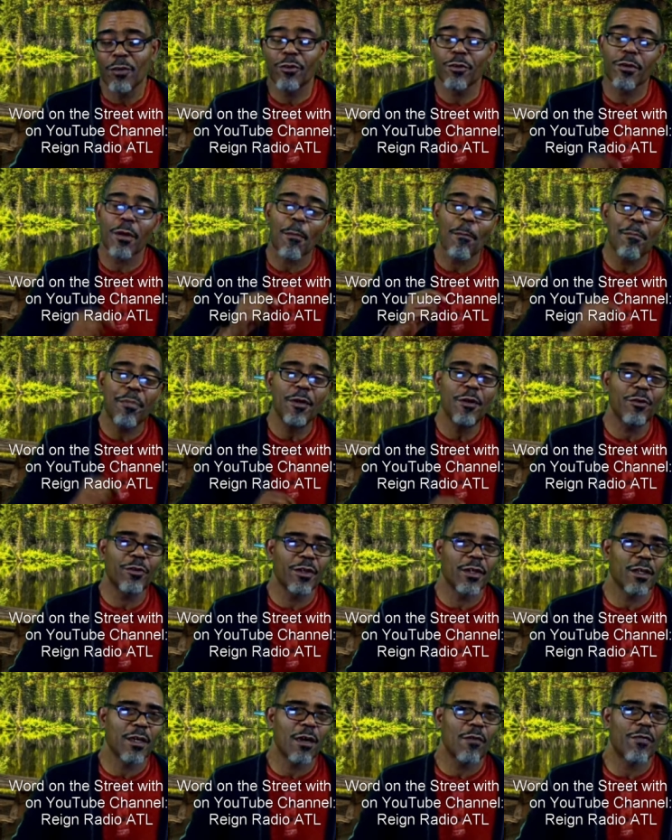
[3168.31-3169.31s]
to the
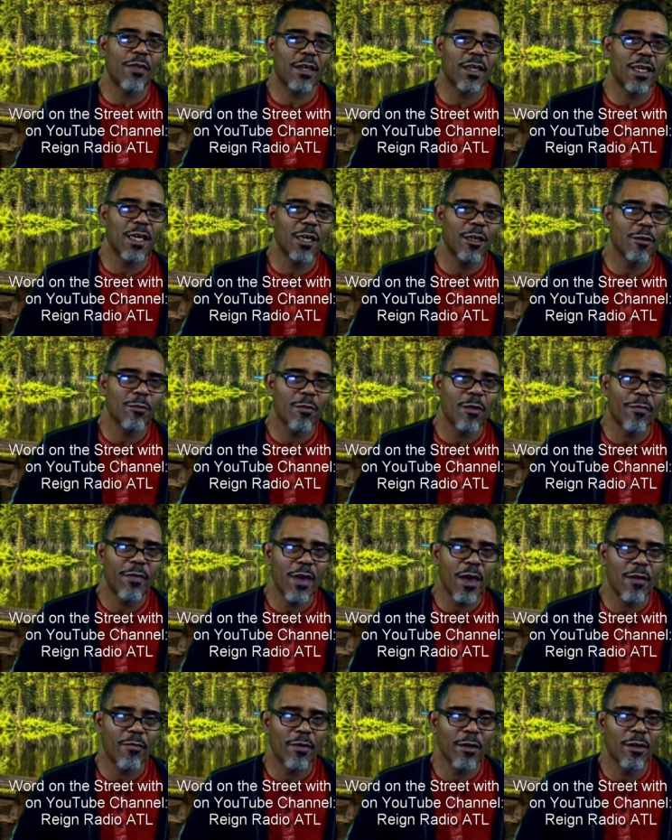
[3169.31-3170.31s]
building of the kingdom of
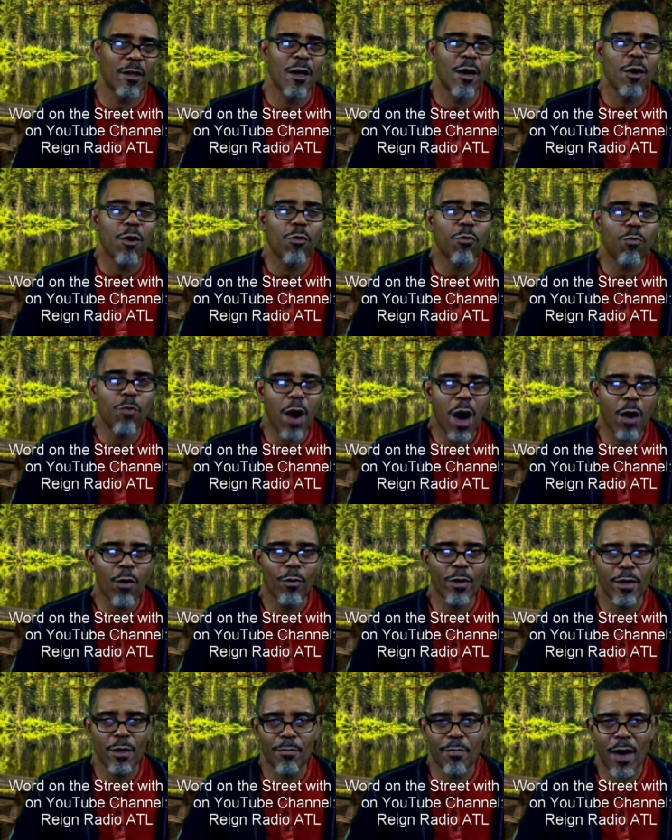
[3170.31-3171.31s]
heaven
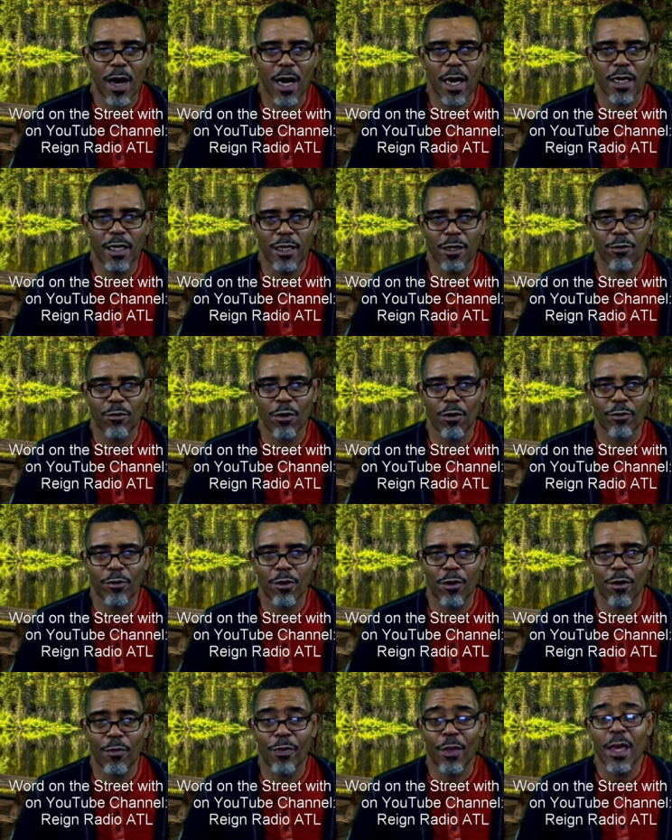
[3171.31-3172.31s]
while we abide here
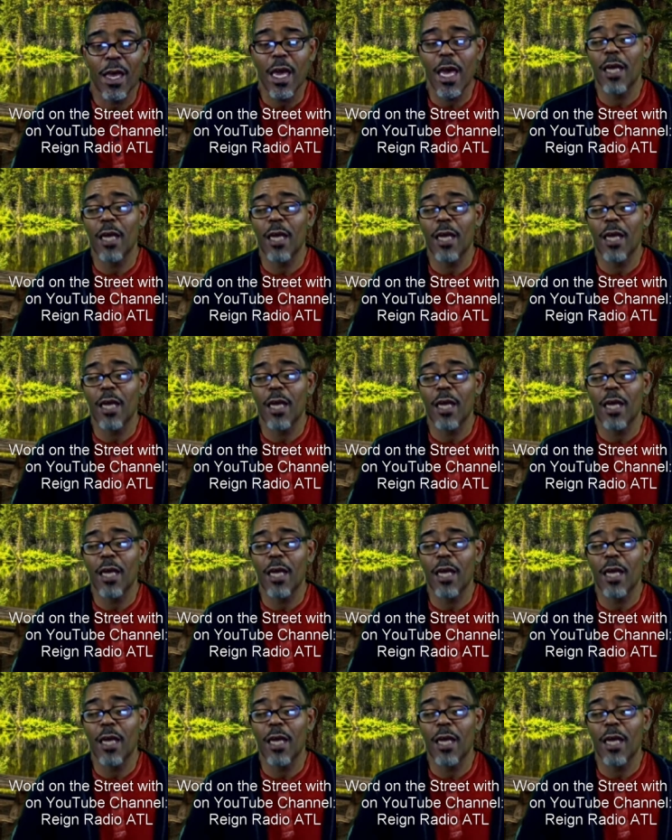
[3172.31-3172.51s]
on earth.